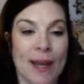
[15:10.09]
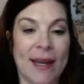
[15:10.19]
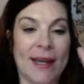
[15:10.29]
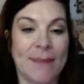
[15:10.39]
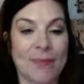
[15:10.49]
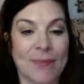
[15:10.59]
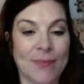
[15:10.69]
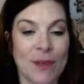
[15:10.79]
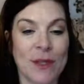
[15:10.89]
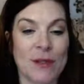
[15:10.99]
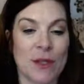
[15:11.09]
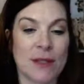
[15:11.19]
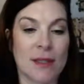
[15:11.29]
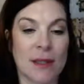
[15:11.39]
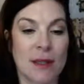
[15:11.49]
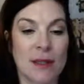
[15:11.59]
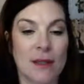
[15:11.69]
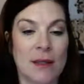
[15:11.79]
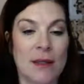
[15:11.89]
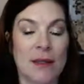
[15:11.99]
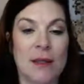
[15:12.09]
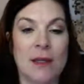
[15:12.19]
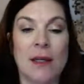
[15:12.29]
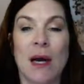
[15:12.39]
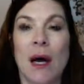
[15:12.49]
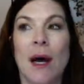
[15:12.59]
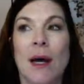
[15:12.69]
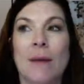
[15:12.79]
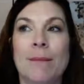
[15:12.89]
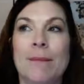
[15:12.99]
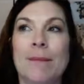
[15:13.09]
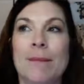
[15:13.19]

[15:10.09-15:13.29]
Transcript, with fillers: Hey, Jessica, um,